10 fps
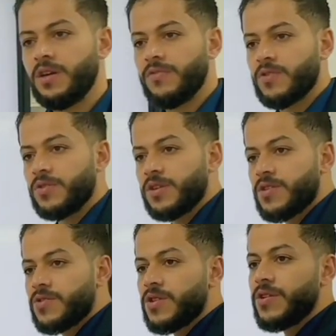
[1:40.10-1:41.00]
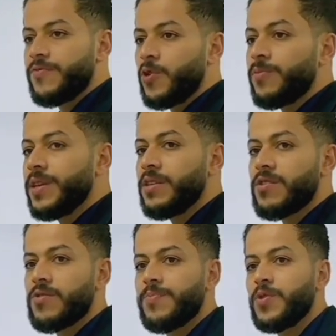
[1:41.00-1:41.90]
of a solid is uniformly
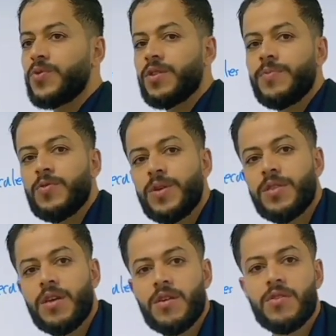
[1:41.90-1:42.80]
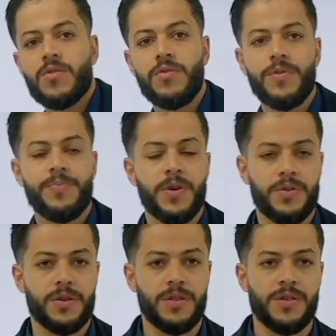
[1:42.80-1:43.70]
distributed between the solvent
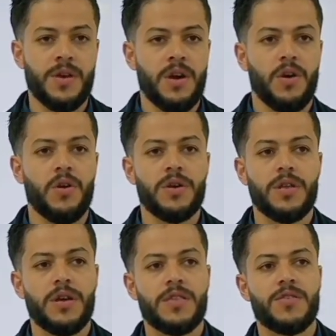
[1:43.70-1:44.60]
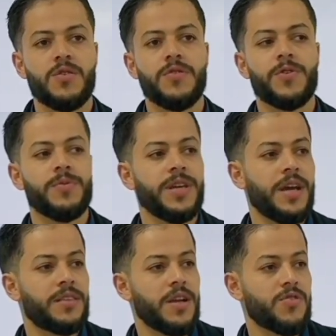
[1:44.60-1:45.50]
particle. Or it's uniformly
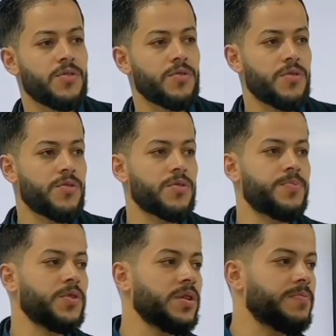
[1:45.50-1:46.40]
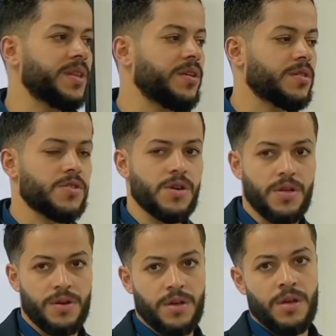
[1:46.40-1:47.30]
attached and distributed beneath each
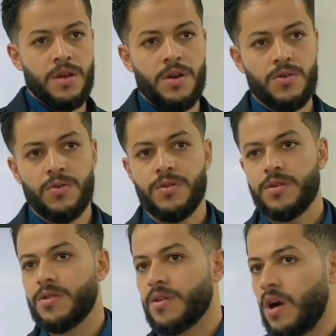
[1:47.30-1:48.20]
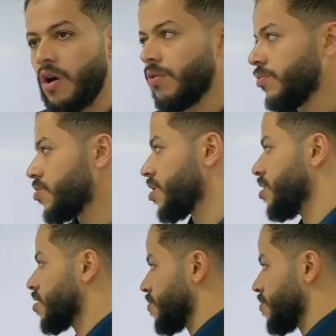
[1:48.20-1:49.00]
other. So this is a homogeneous